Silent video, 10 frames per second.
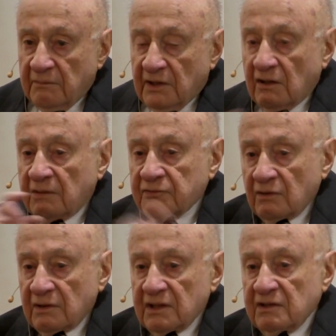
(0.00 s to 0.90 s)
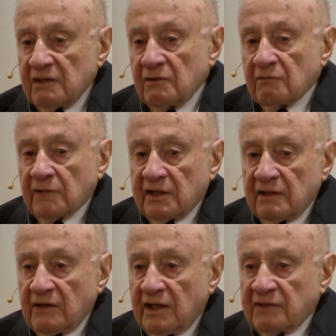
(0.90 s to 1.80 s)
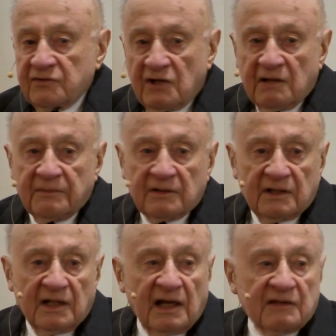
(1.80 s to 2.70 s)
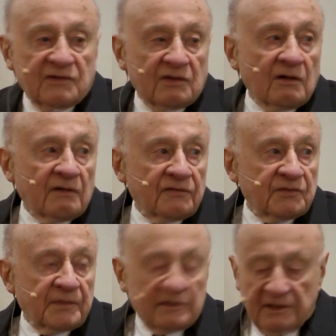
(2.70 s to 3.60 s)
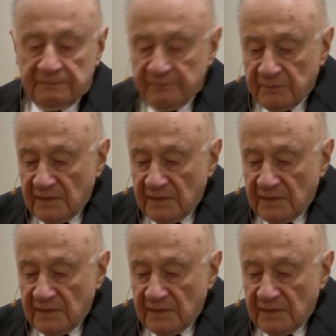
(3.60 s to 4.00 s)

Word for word: but Armstrong continued running the SG building as an office building.